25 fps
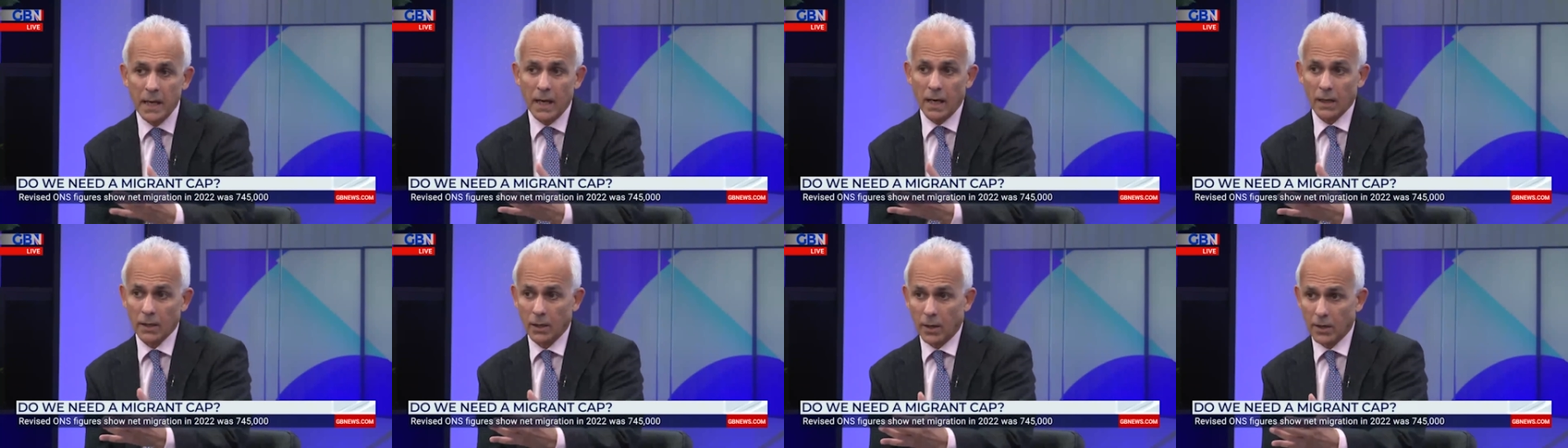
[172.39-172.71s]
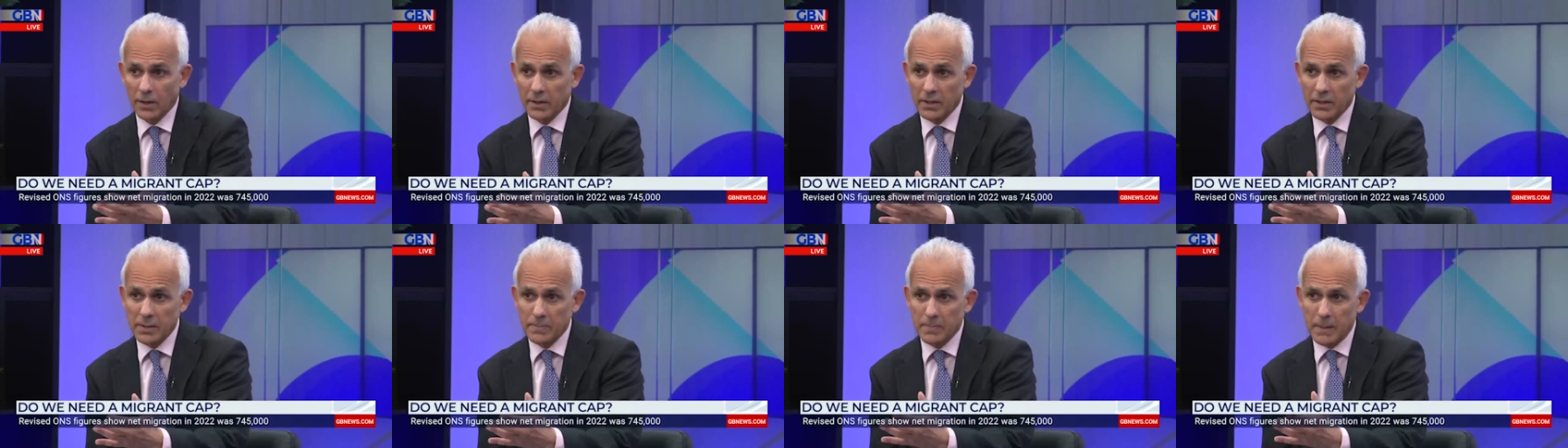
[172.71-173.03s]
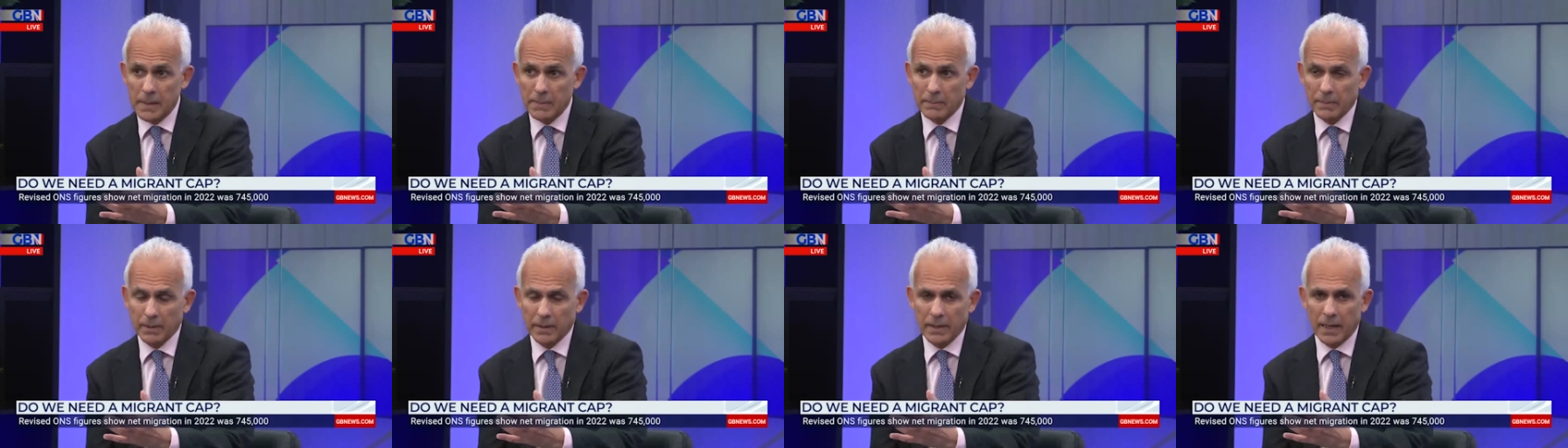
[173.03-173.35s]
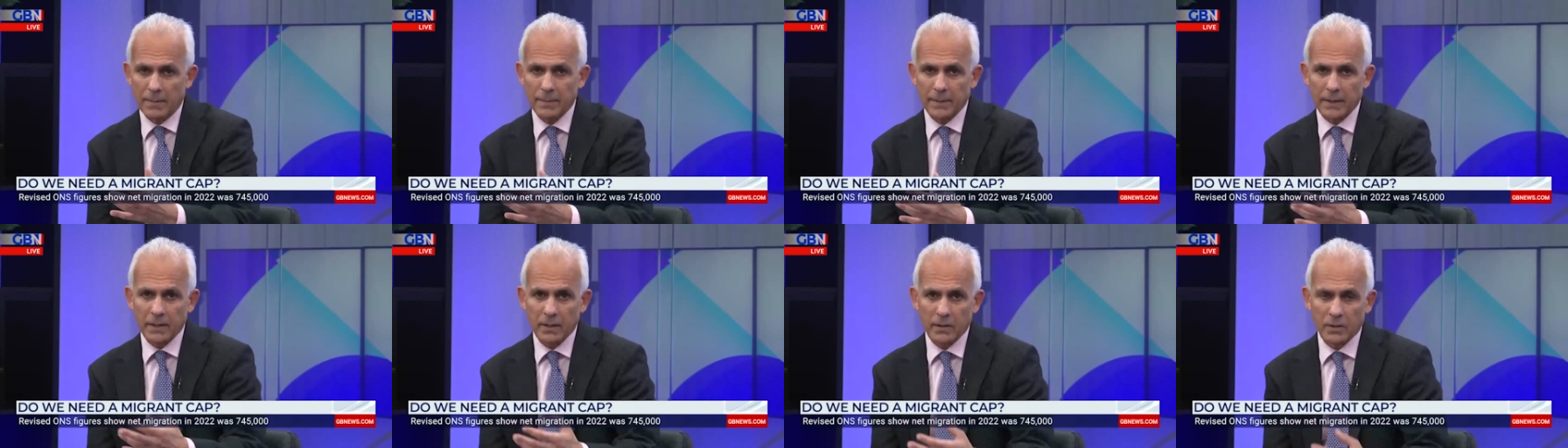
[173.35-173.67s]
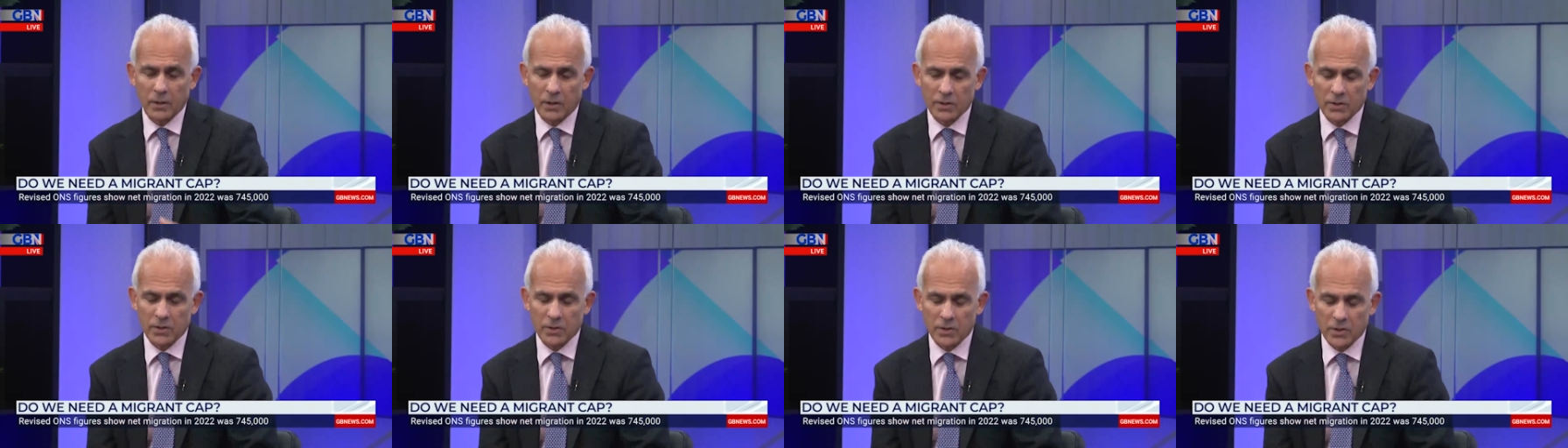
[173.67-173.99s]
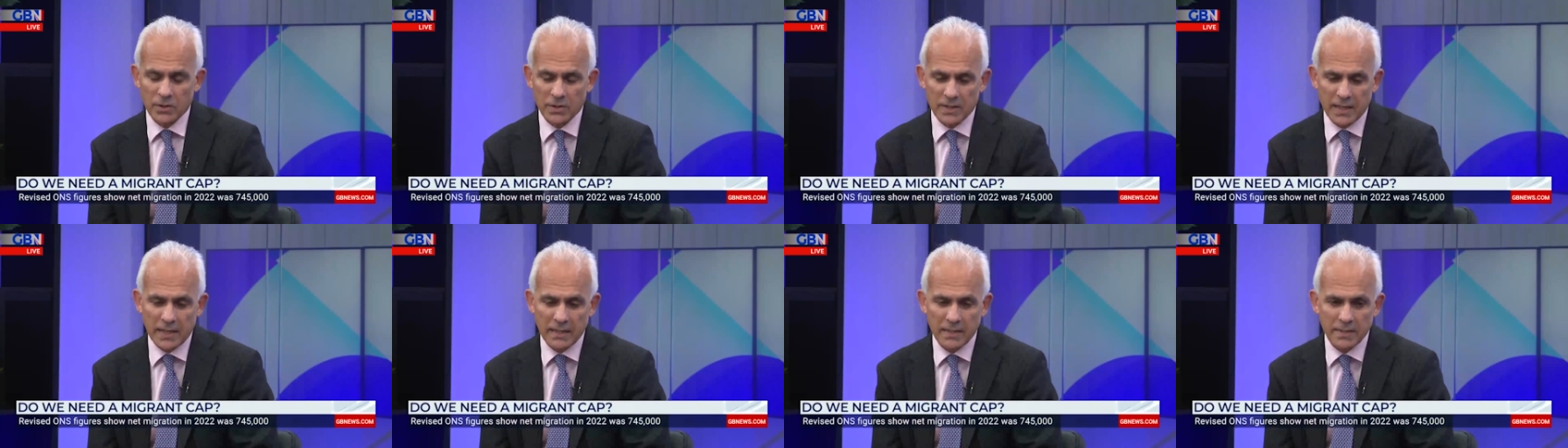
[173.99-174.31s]
A lot of these people coming across
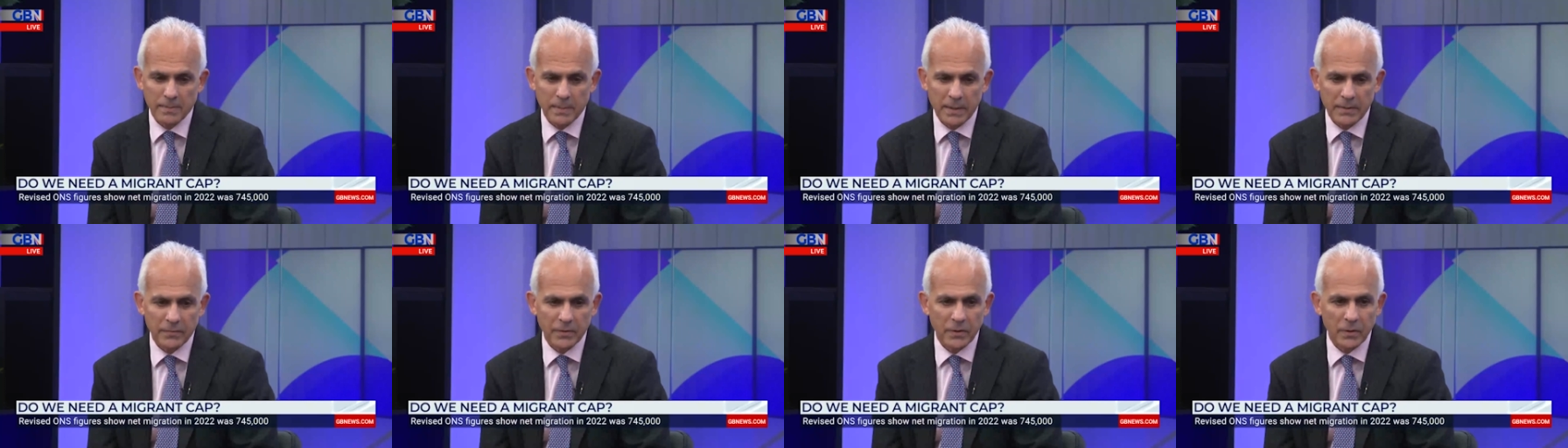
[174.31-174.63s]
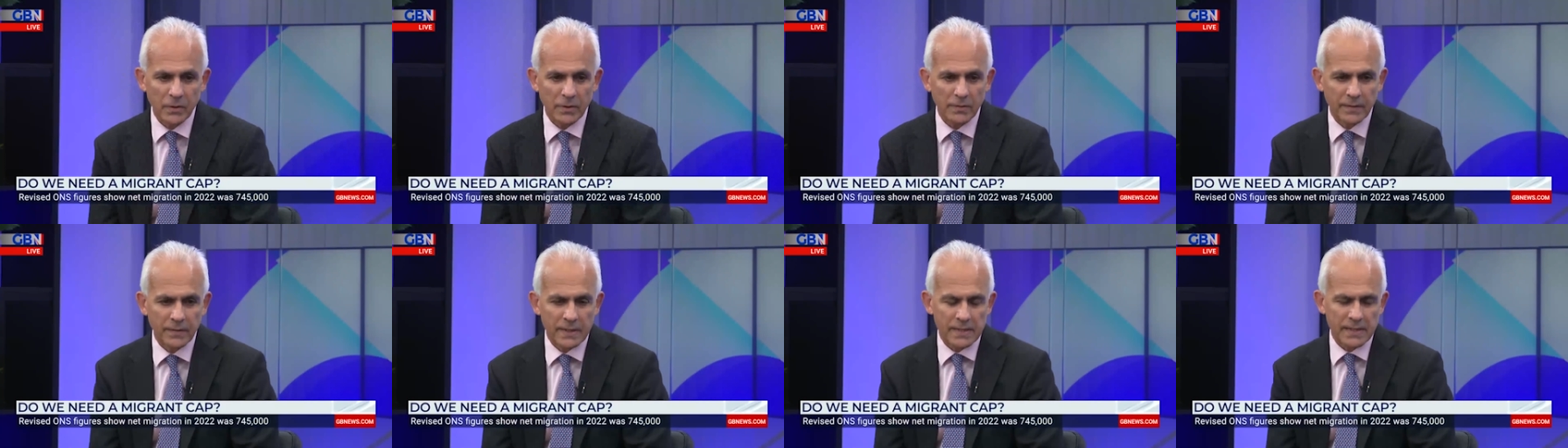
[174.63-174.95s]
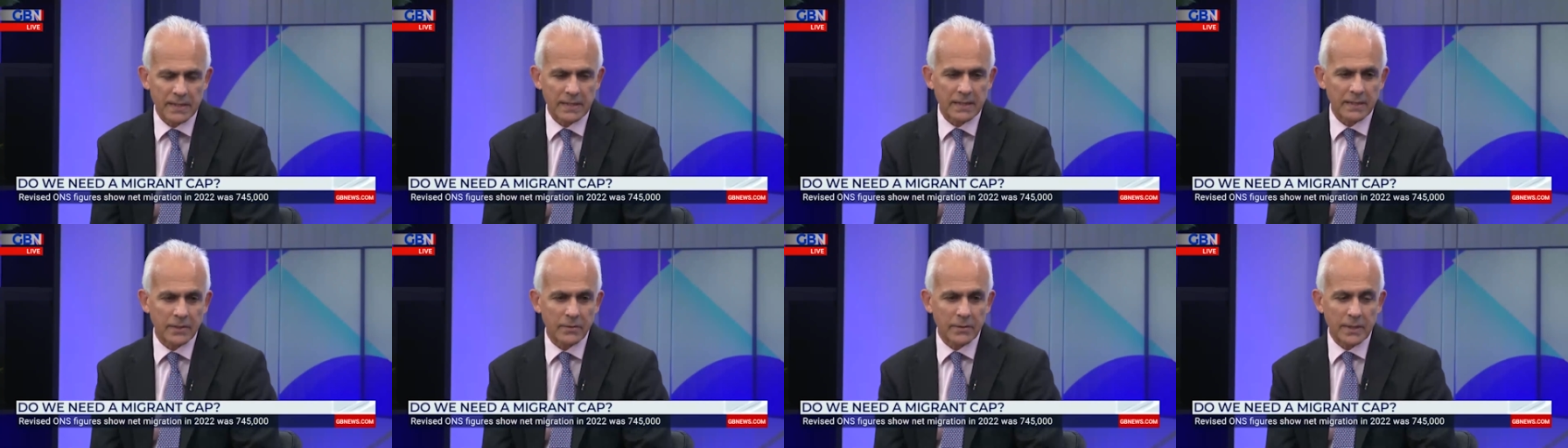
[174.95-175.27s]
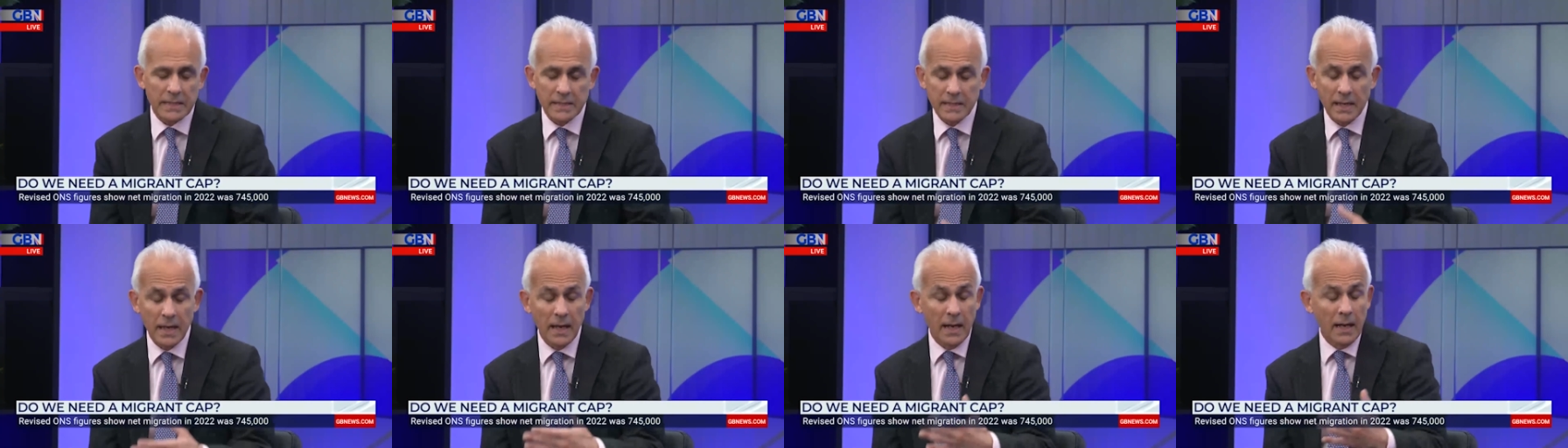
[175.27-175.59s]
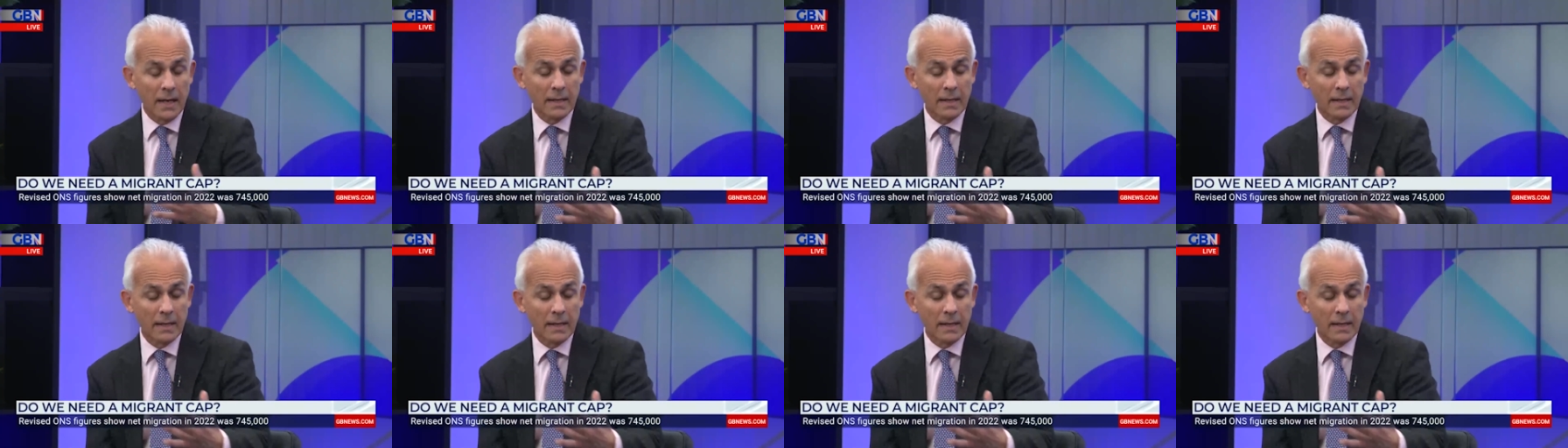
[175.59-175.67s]
ostensibly for university degrees,